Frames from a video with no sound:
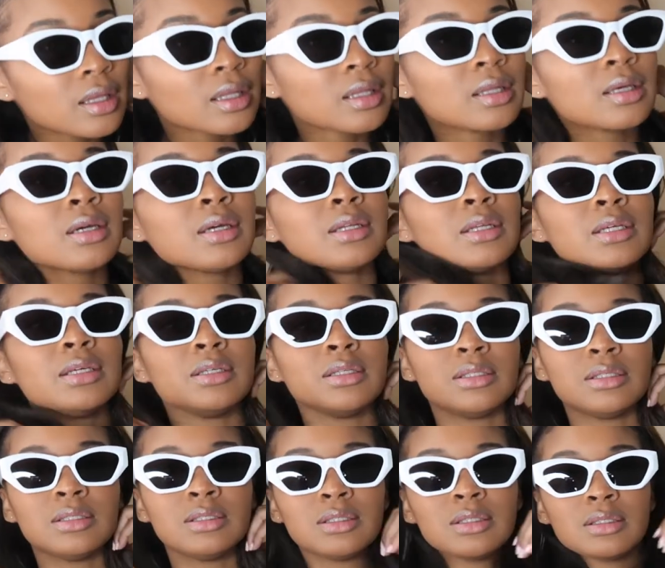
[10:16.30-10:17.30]
Look at
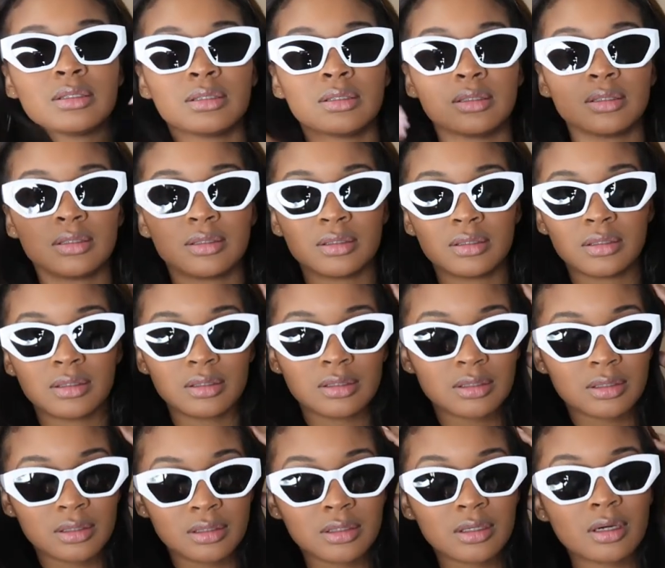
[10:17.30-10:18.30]
these.
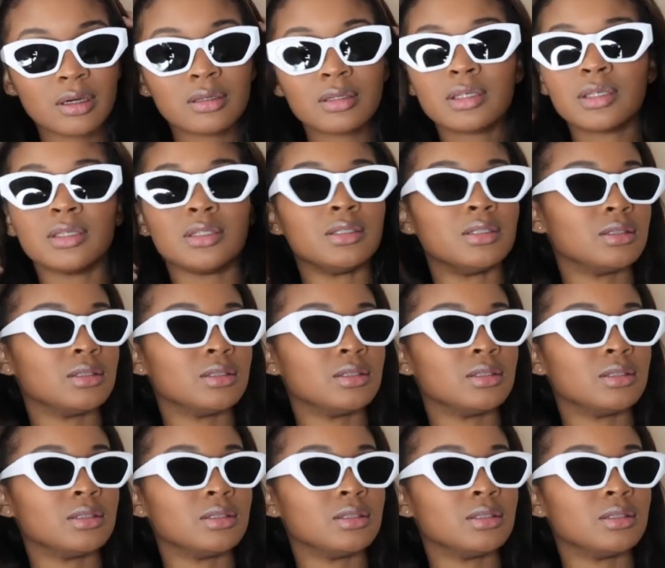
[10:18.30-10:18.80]
Y'all, look at